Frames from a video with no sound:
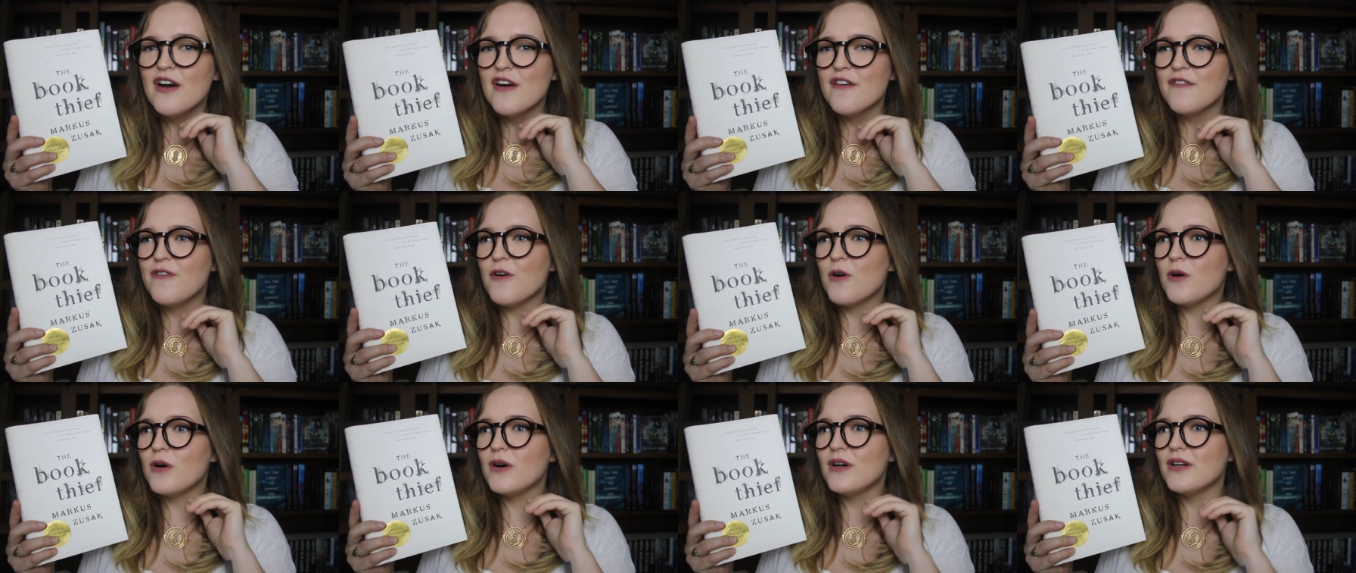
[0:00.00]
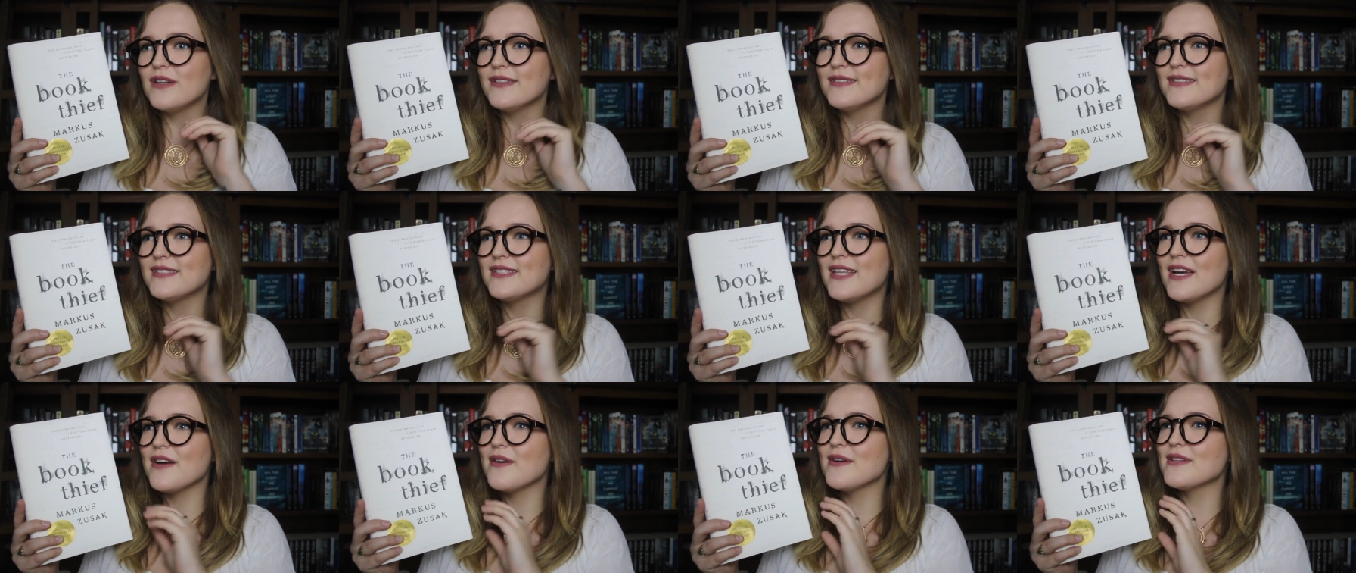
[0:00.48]
for
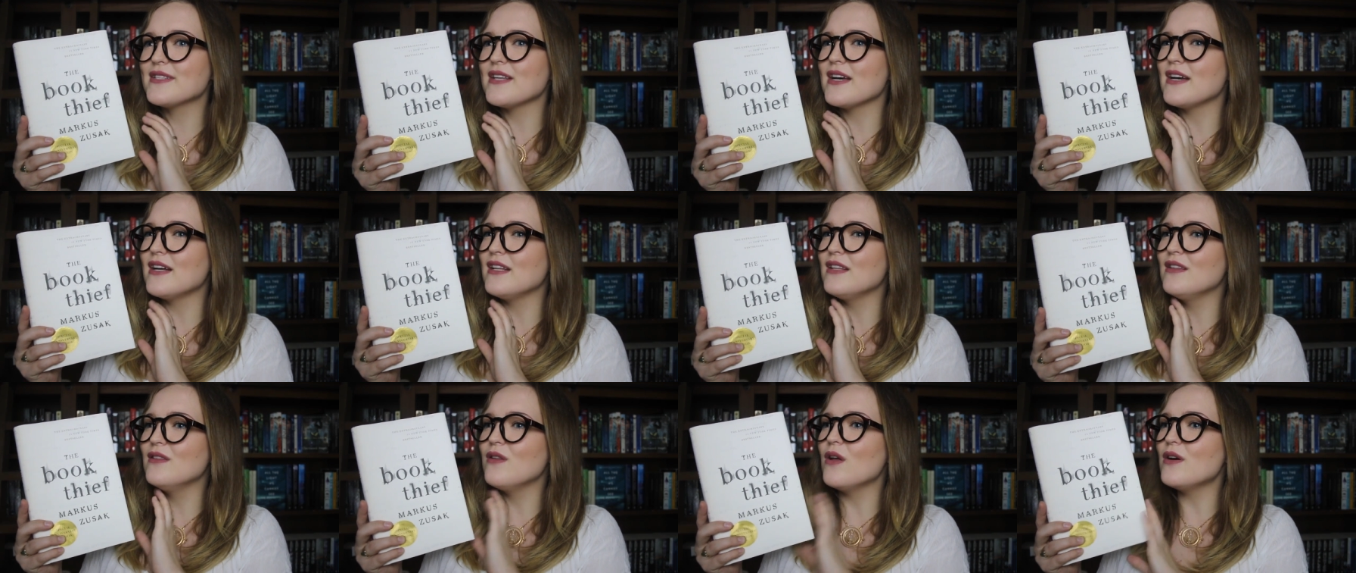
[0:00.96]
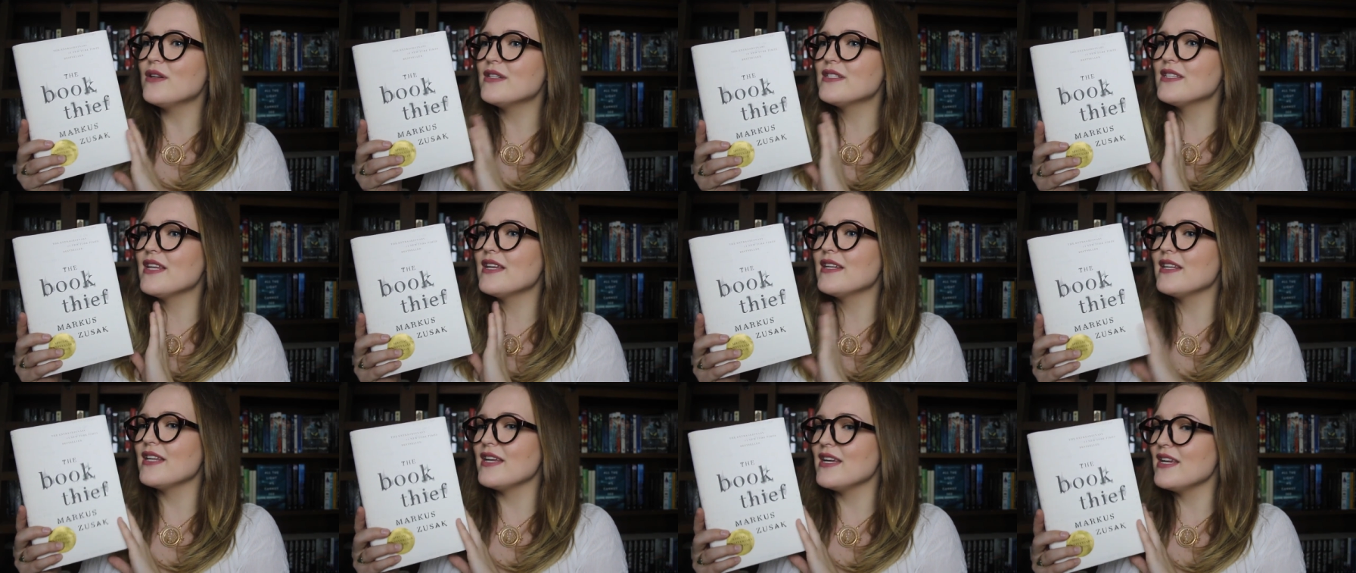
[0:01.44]
there is a lot
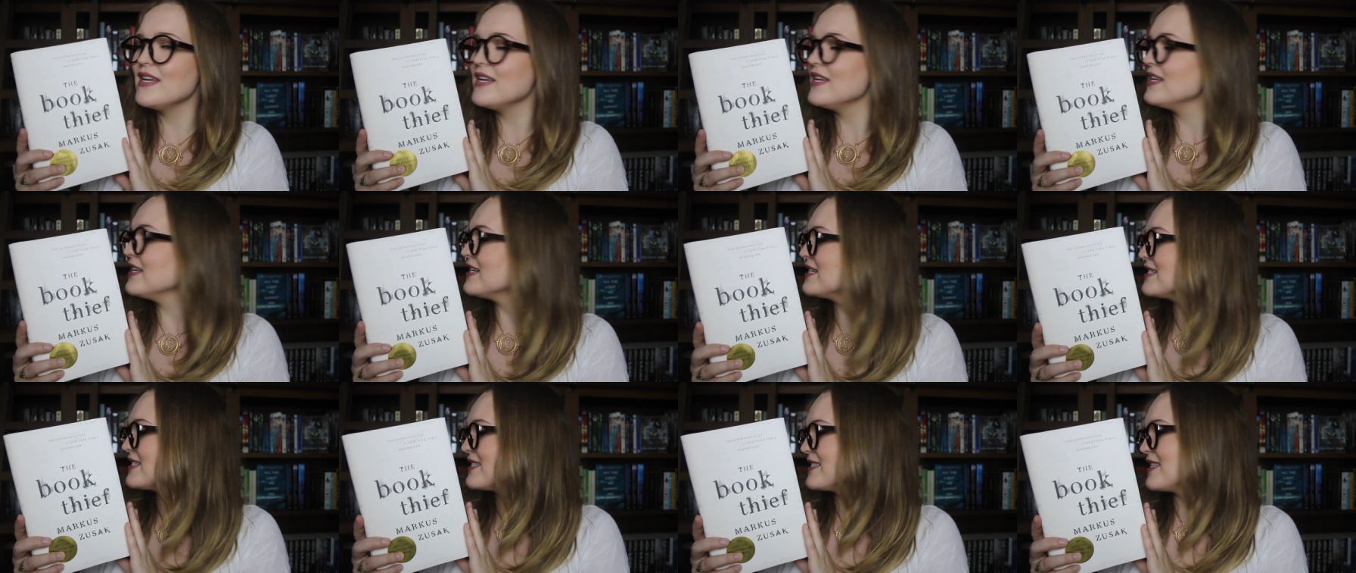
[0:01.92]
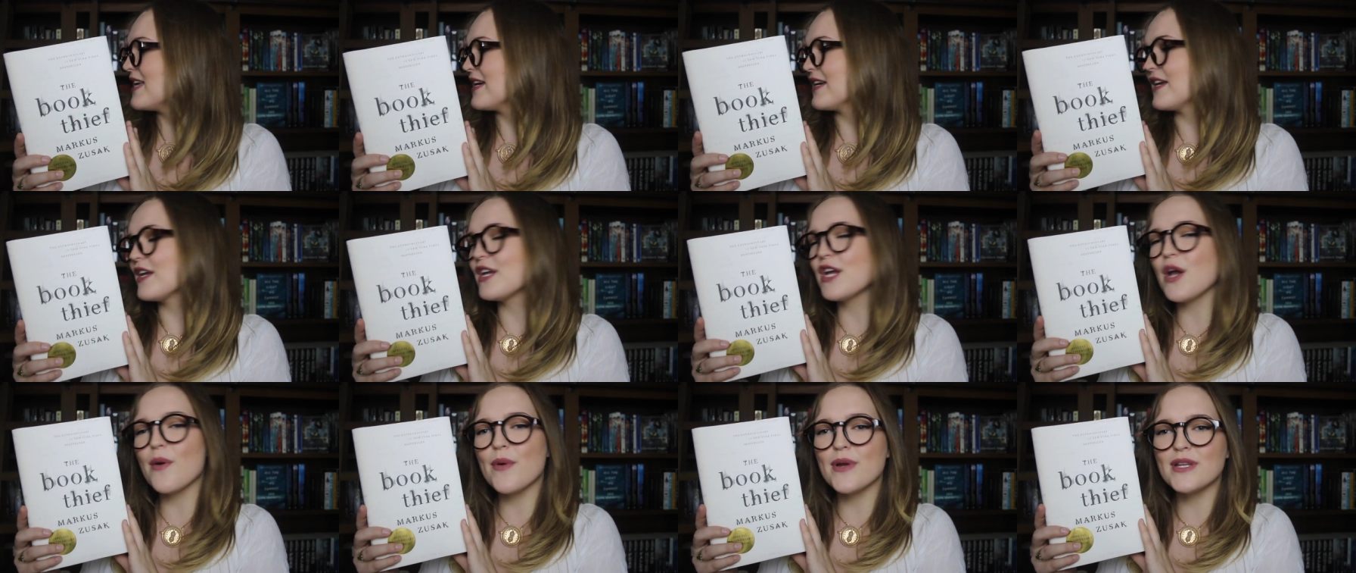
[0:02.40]
that in it that
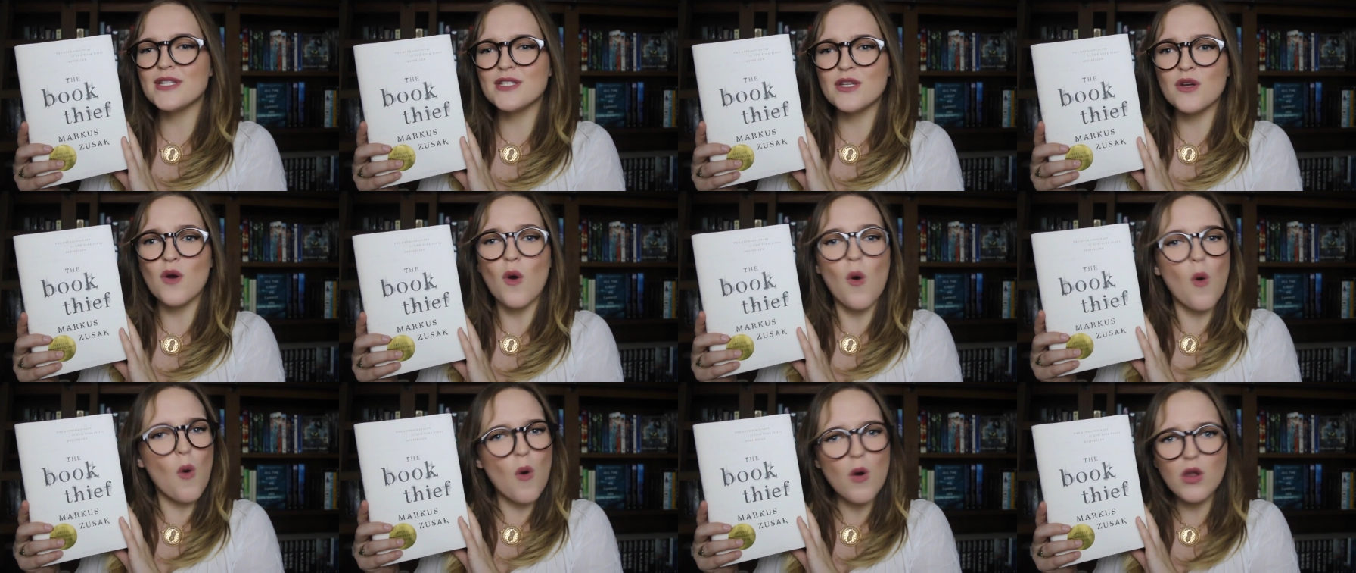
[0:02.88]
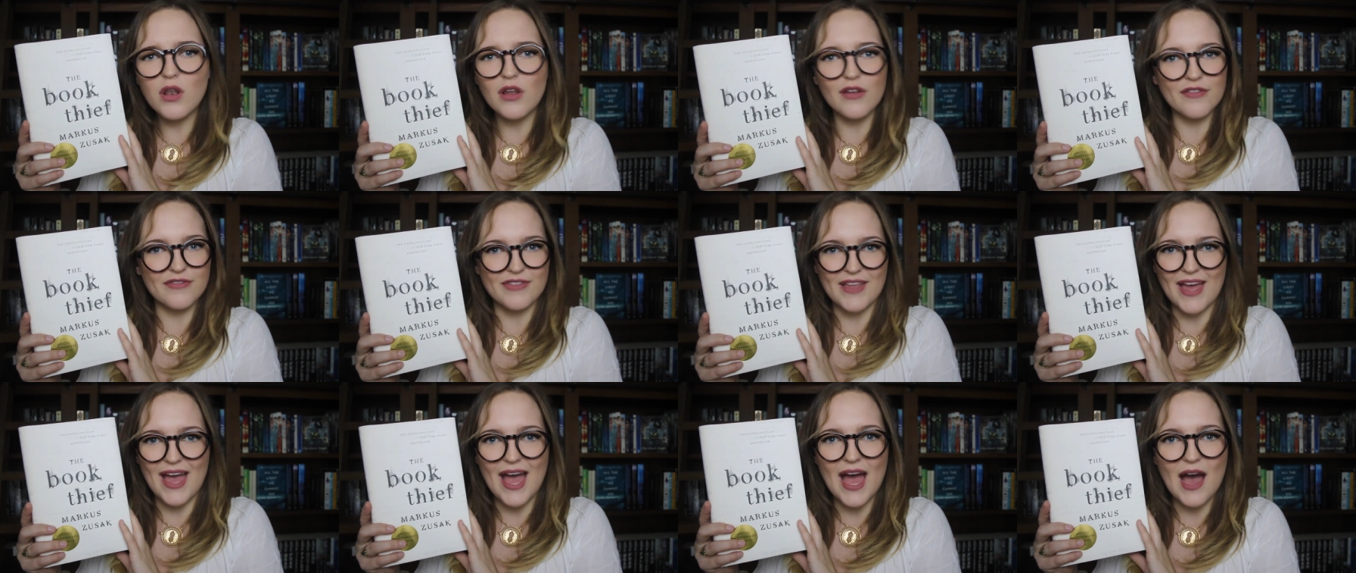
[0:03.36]
can go into all
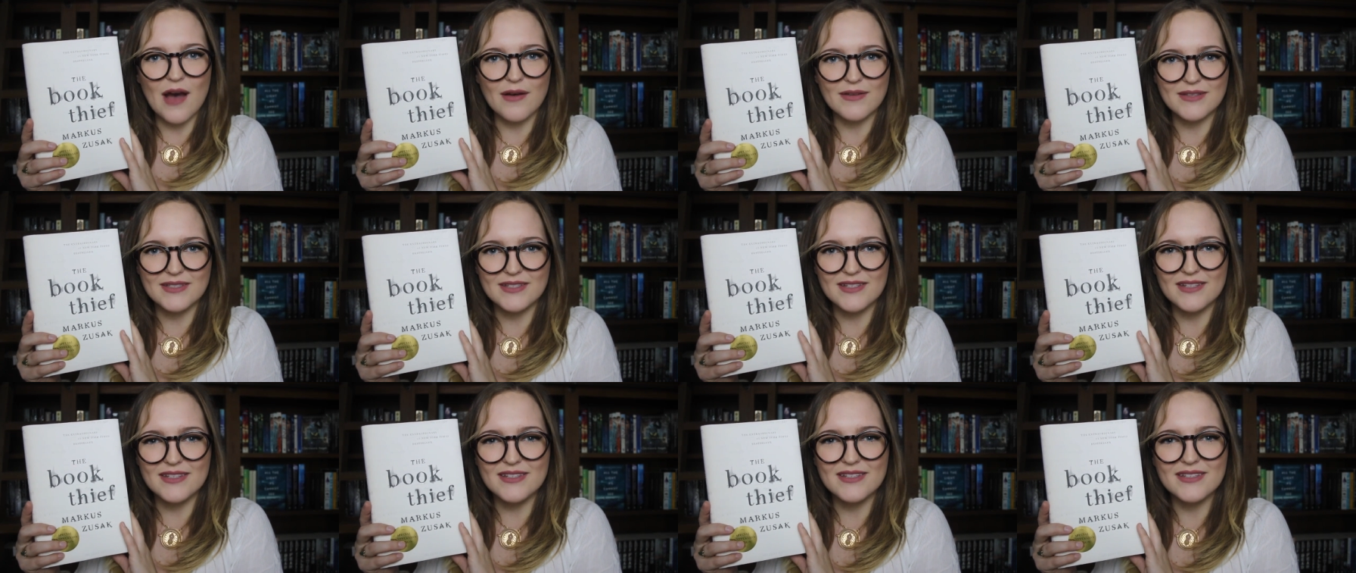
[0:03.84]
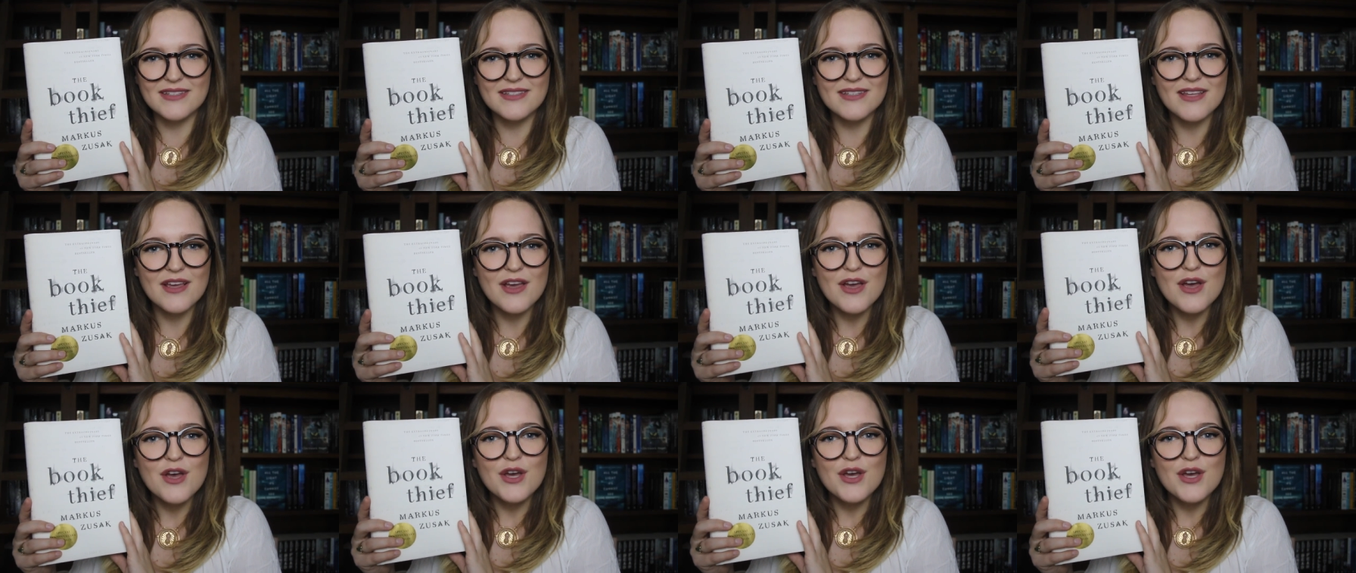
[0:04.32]
of the houses.